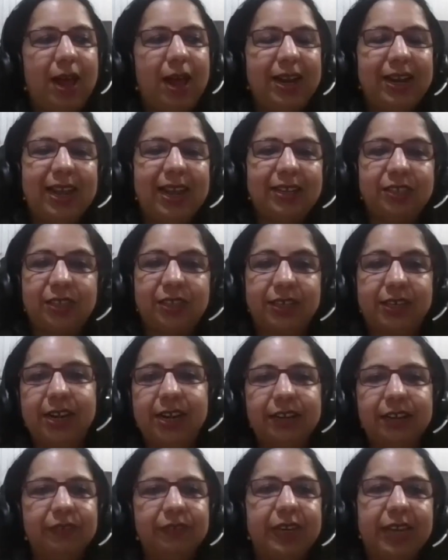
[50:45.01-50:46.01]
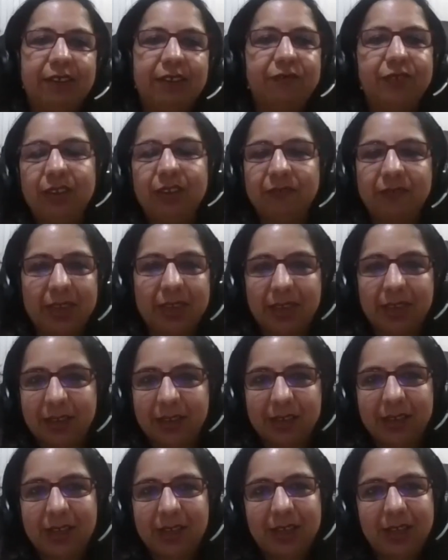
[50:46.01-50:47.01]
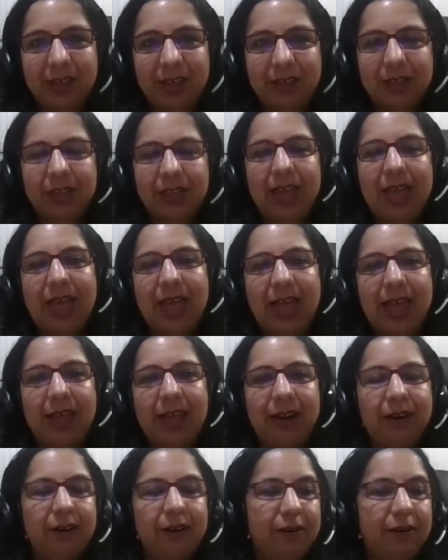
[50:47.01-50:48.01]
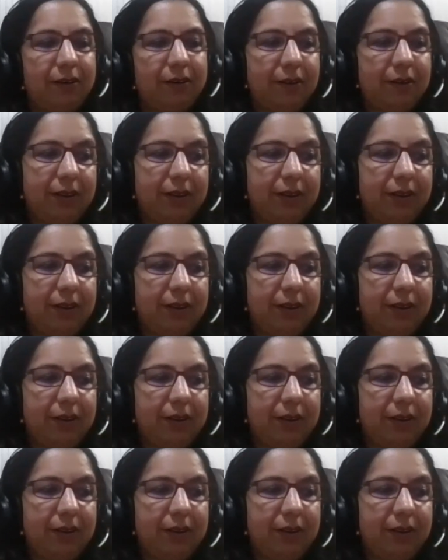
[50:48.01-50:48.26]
gets creative in every way, and